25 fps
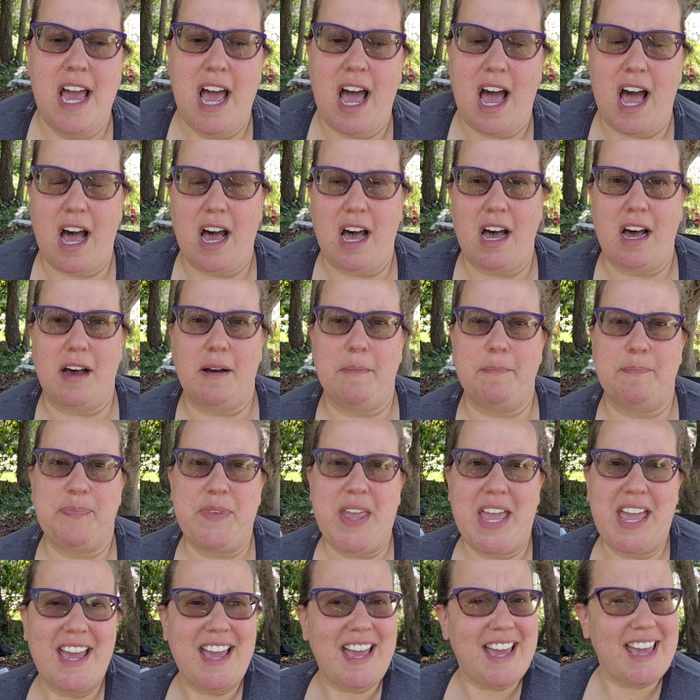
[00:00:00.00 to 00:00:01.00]
And
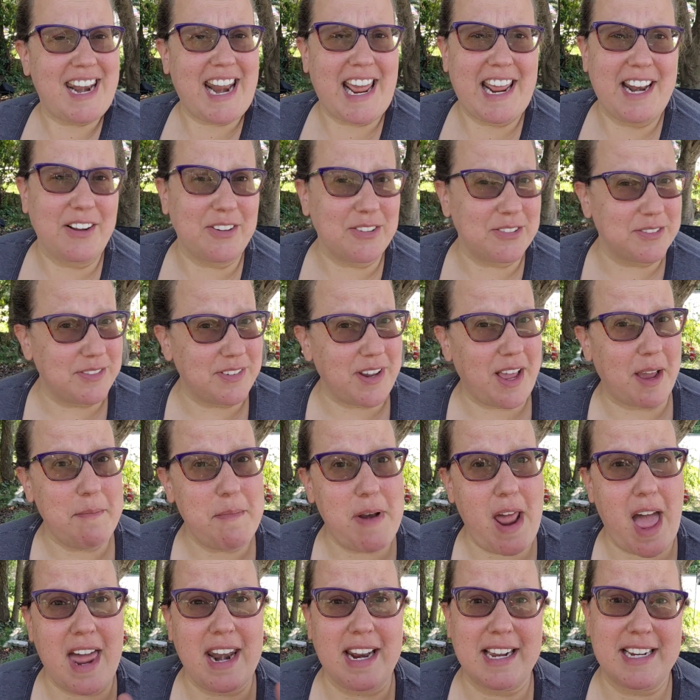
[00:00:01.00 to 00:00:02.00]
I'm
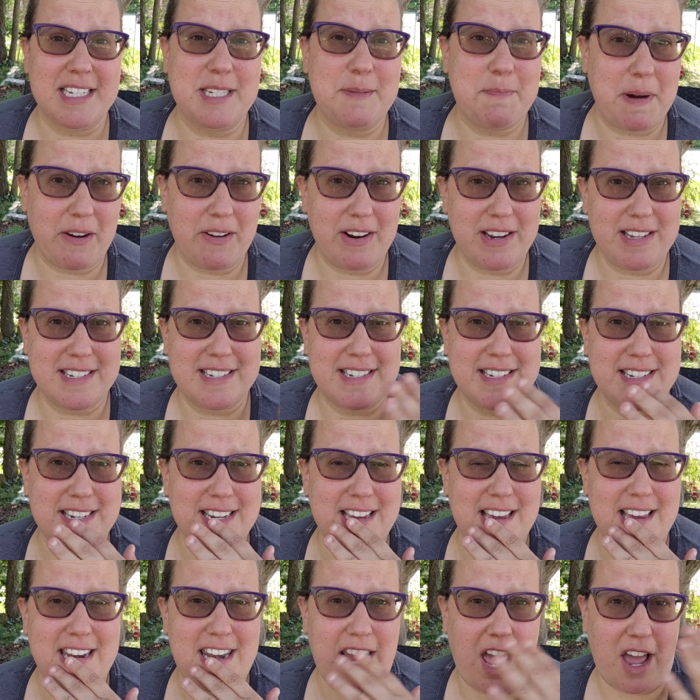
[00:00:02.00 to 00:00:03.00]
not experienced
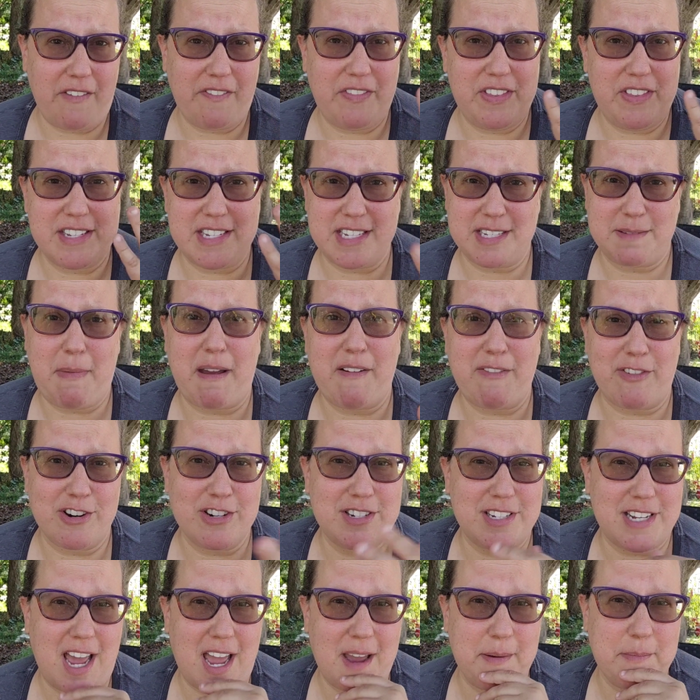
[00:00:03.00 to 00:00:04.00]
enough. This is my
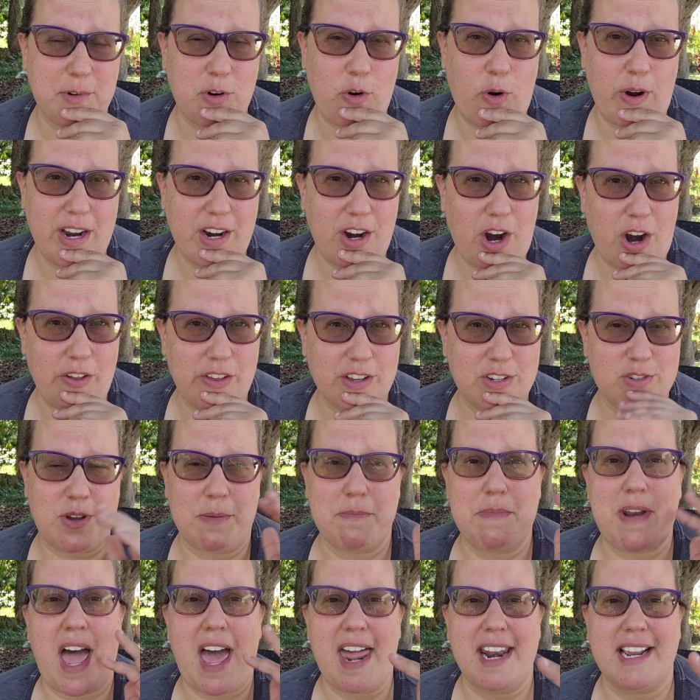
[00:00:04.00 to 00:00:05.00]
first time growing garlic, so I'm
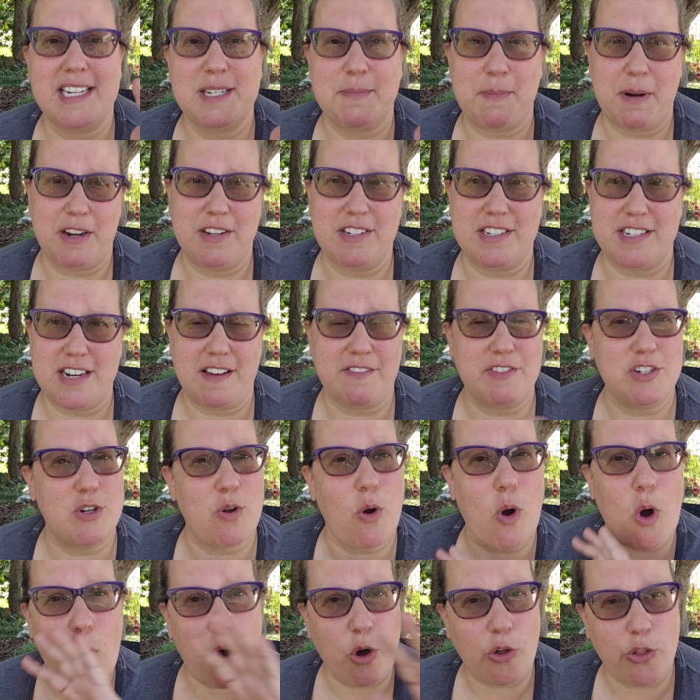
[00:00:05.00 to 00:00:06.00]
not experienced enough to
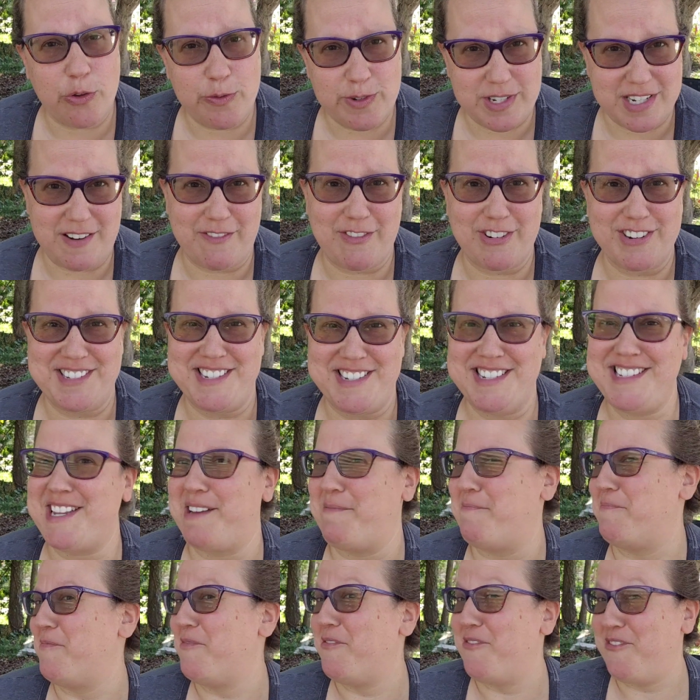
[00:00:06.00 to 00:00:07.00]
know all those differences.
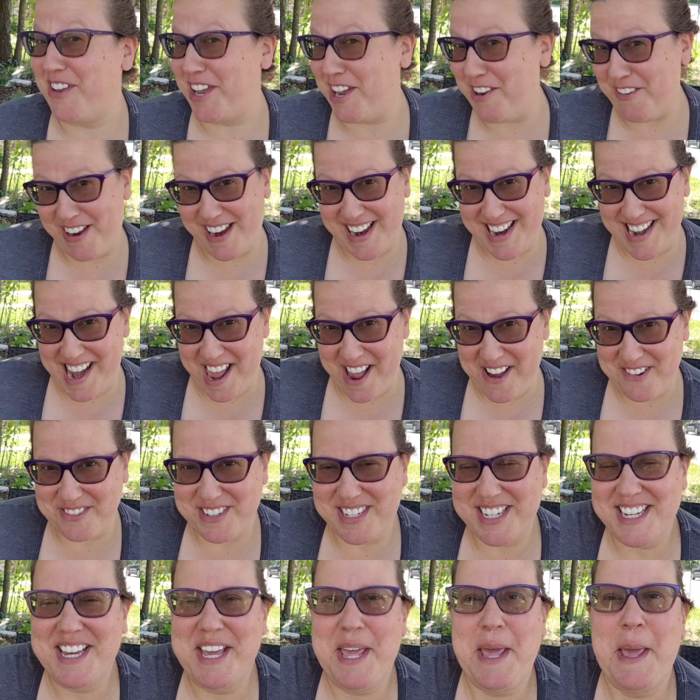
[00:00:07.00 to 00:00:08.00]
I'm figuring it out.
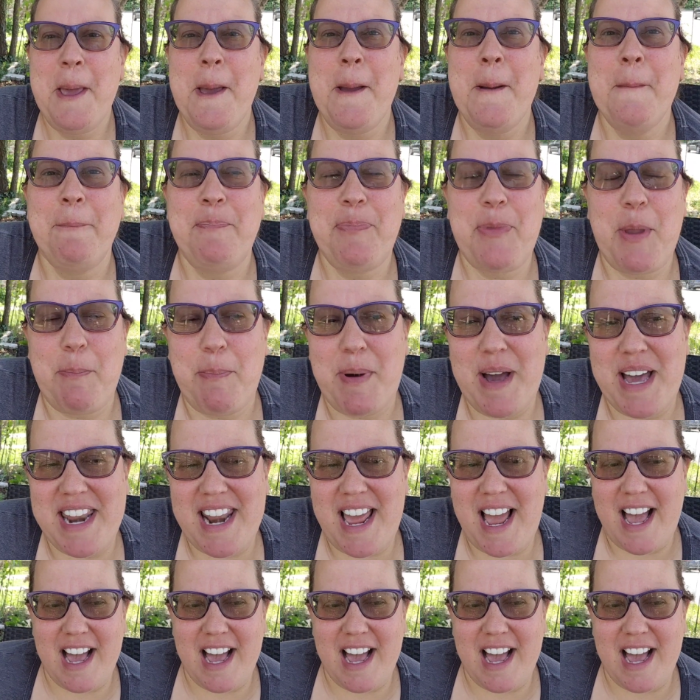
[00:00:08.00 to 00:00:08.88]
But